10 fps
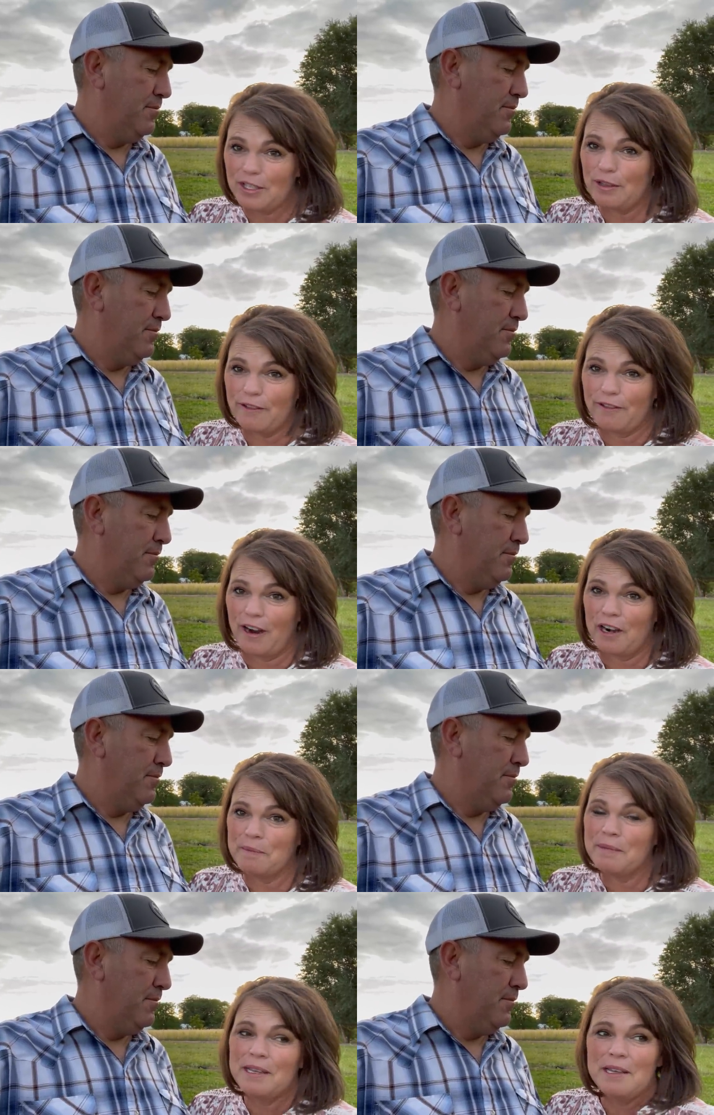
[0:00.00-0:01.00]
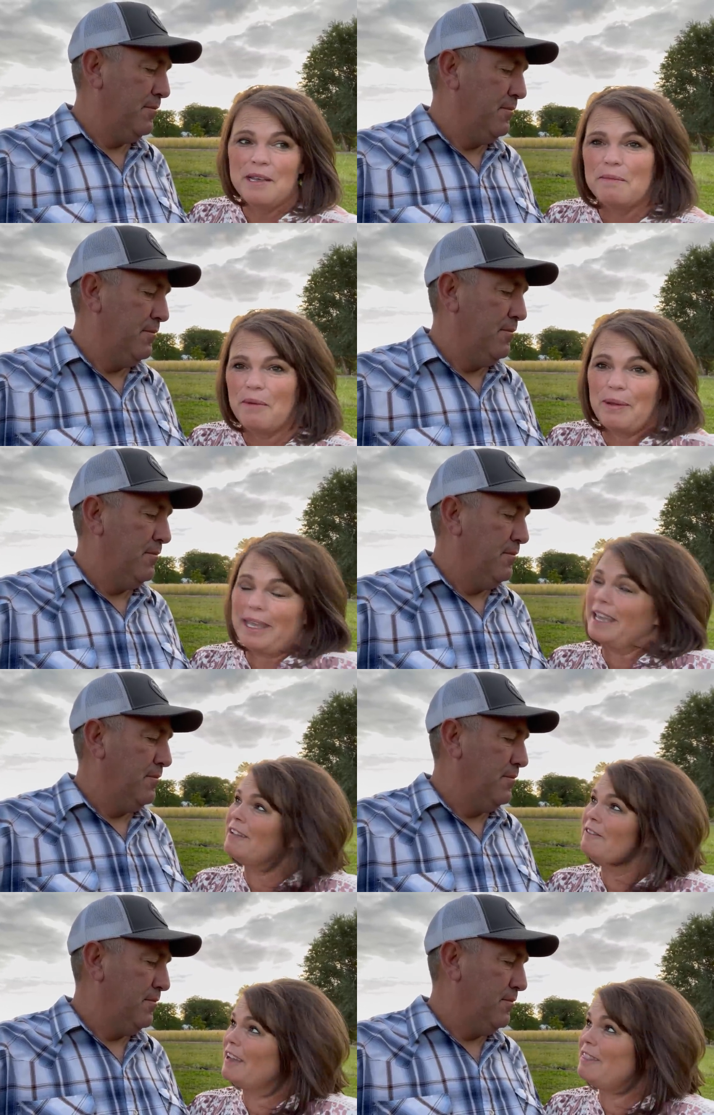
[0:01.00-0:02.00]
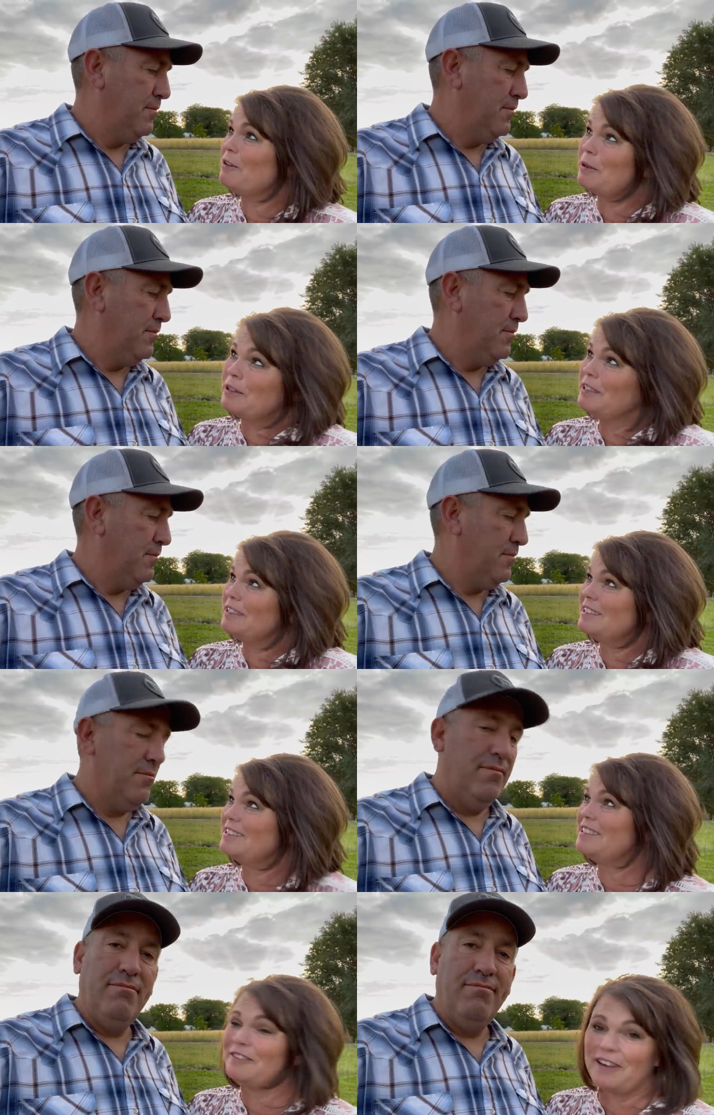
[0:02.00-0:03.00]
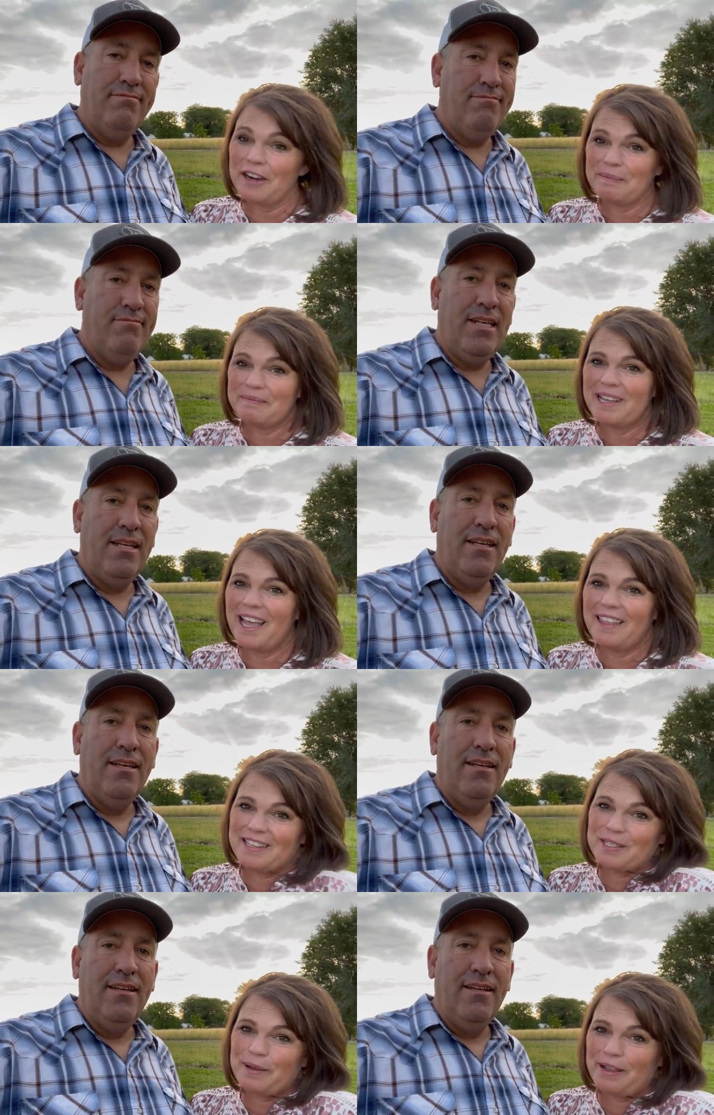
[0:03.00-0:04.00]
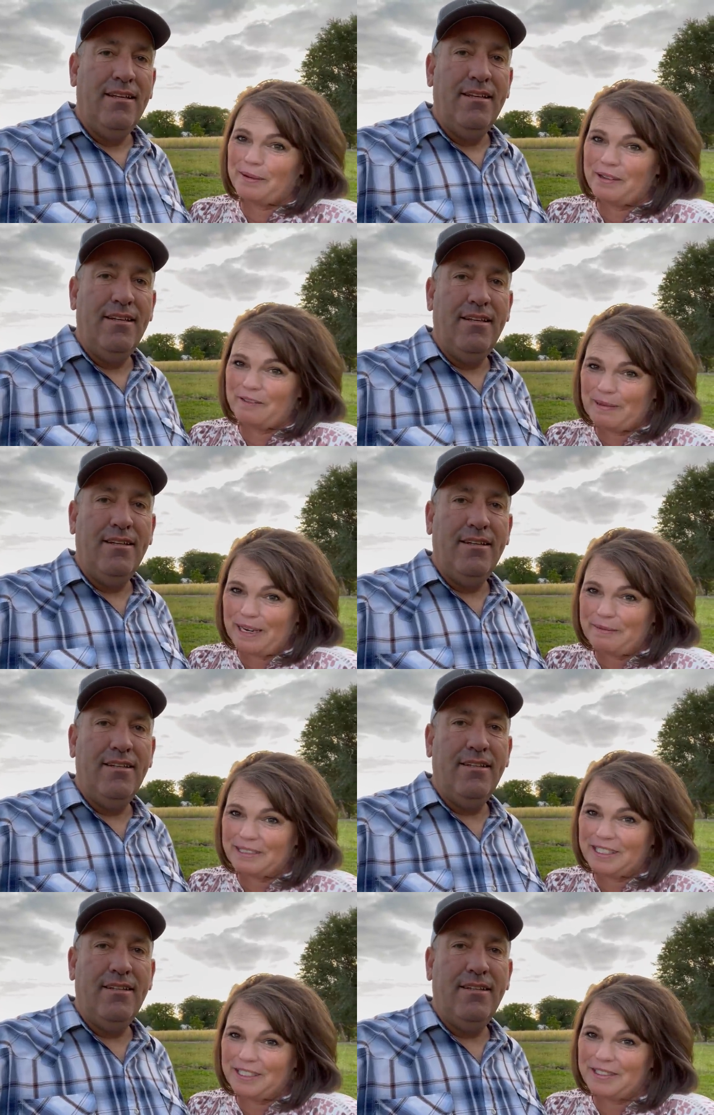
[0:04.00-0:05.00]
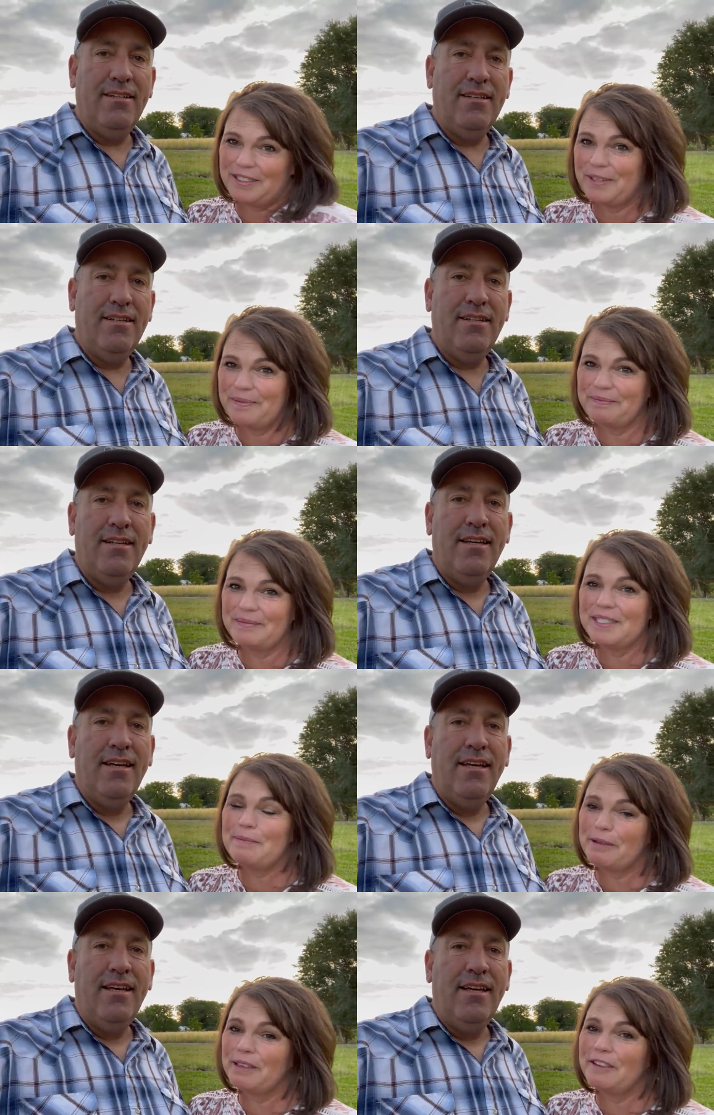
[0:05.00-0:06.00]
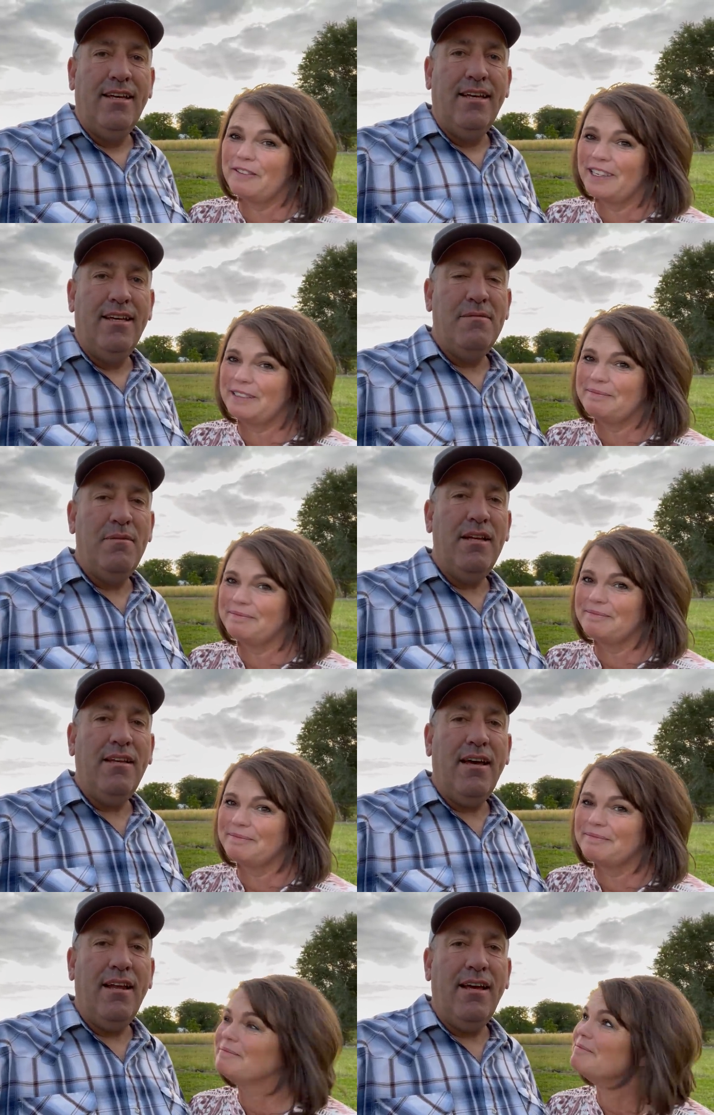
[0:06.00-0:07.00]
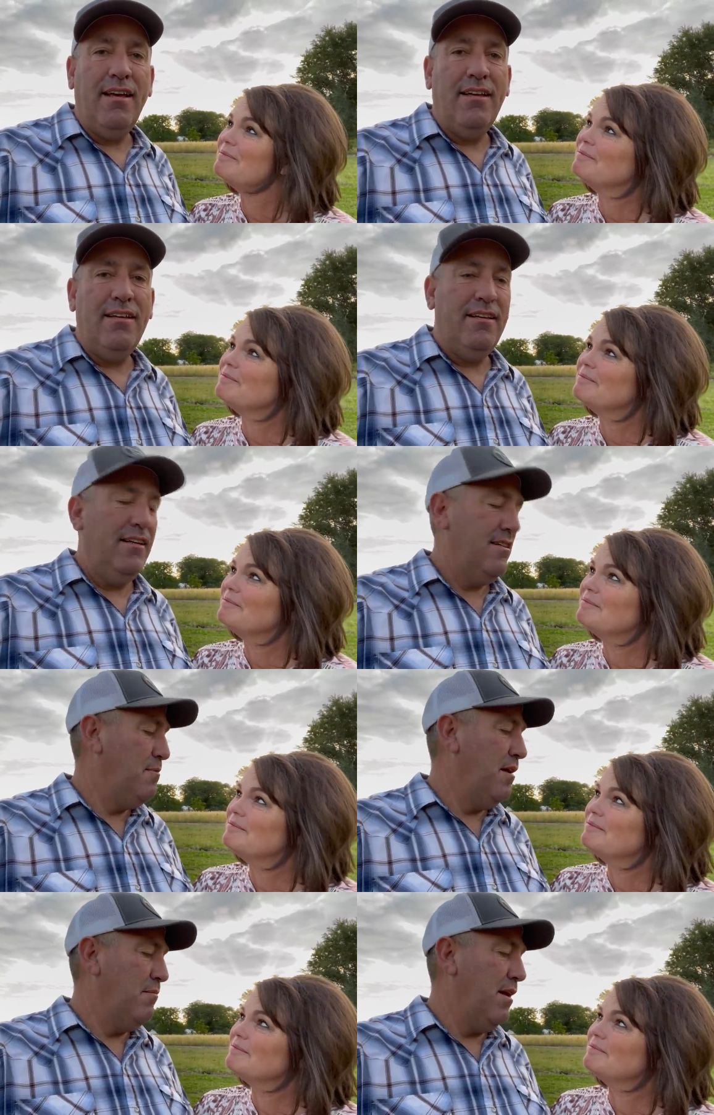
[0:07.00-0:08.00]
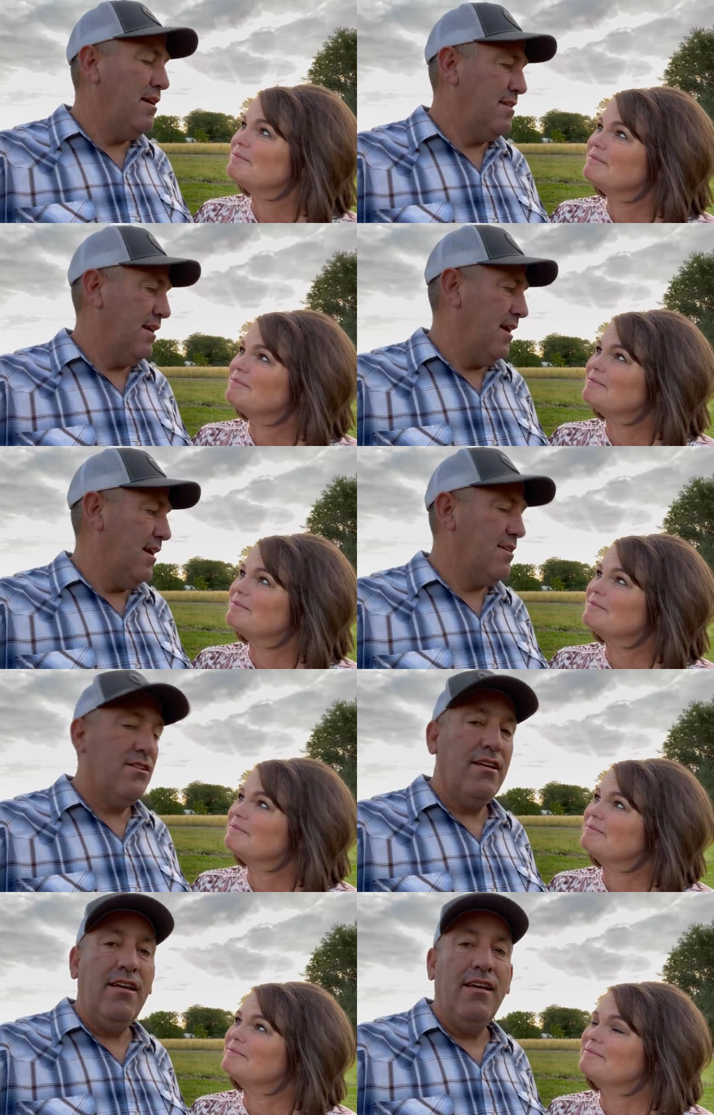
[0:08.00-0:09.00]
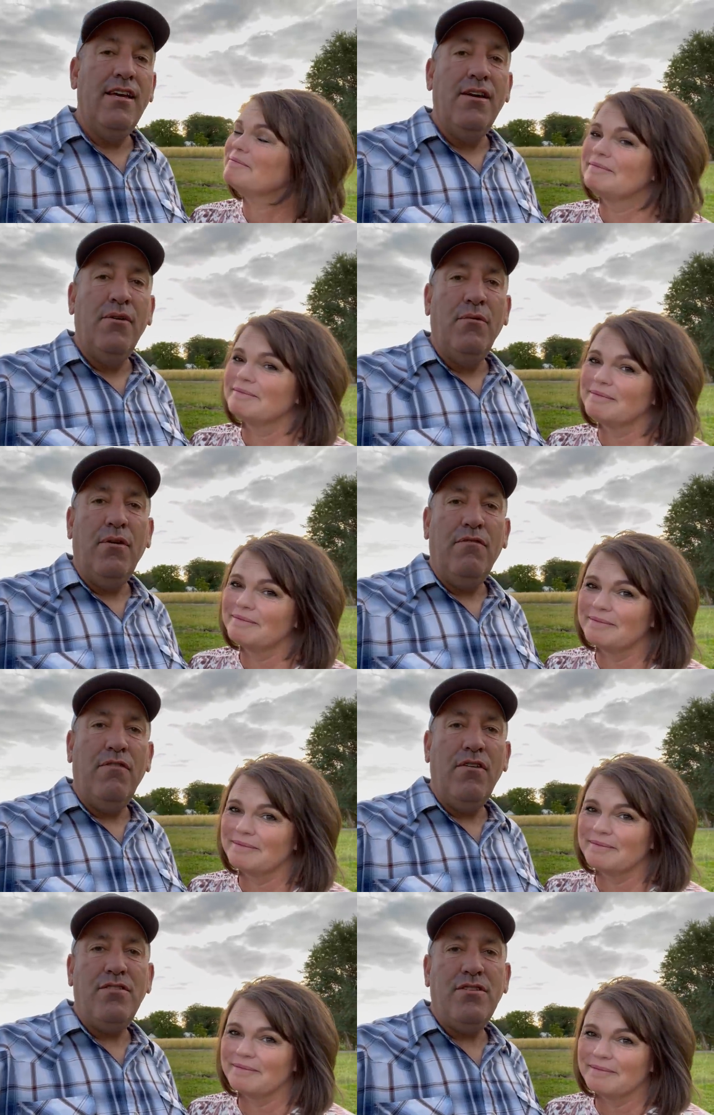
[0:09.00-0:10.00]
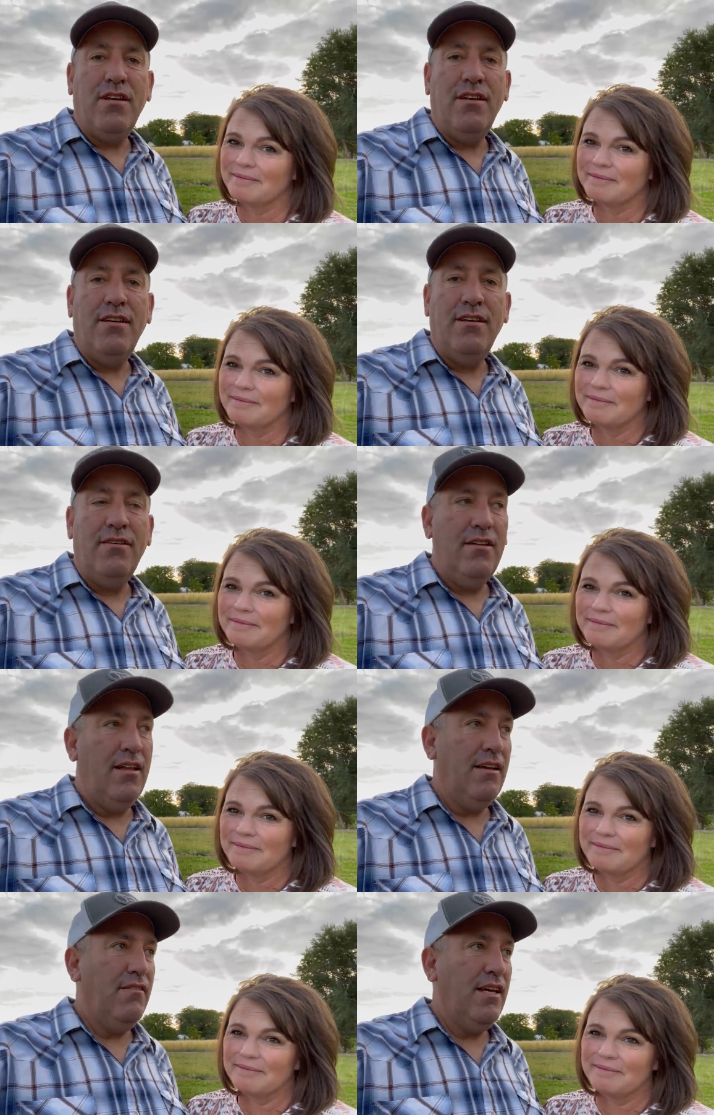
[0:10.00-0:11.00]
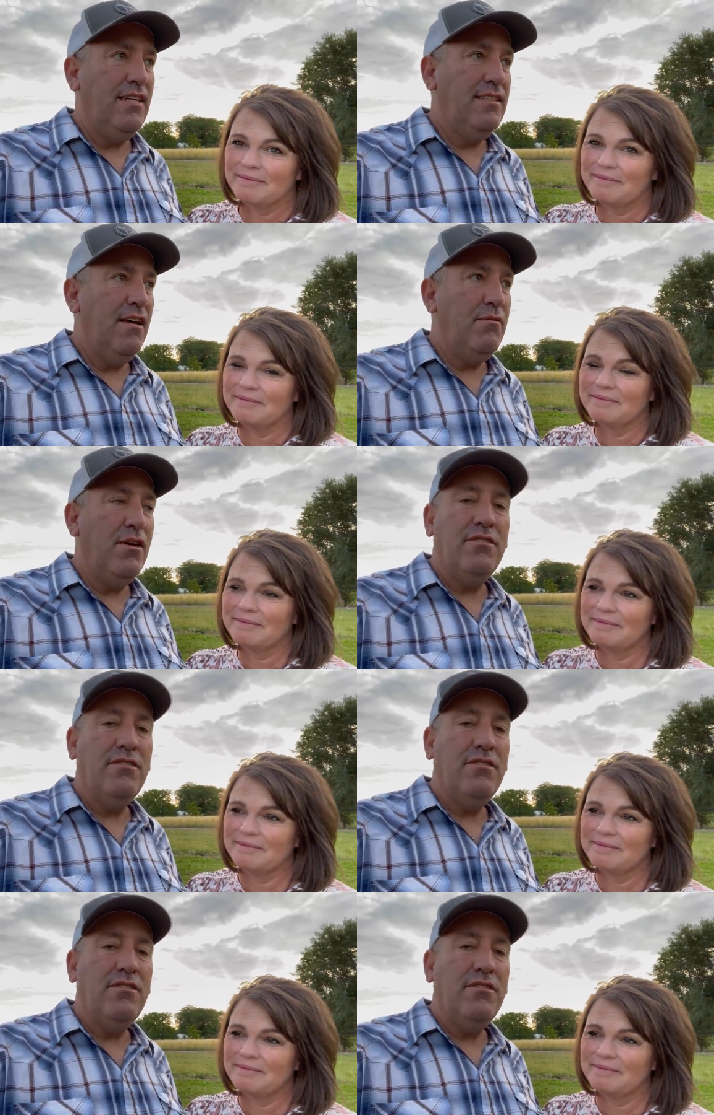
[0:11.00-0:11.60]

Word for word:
Speaker 1: to the farm, but we can't invite the world to the farm. And this way we've been able to do so. It's
Speaker 2: been really fun. It's been amazing, actually. We first, like Vicki said, we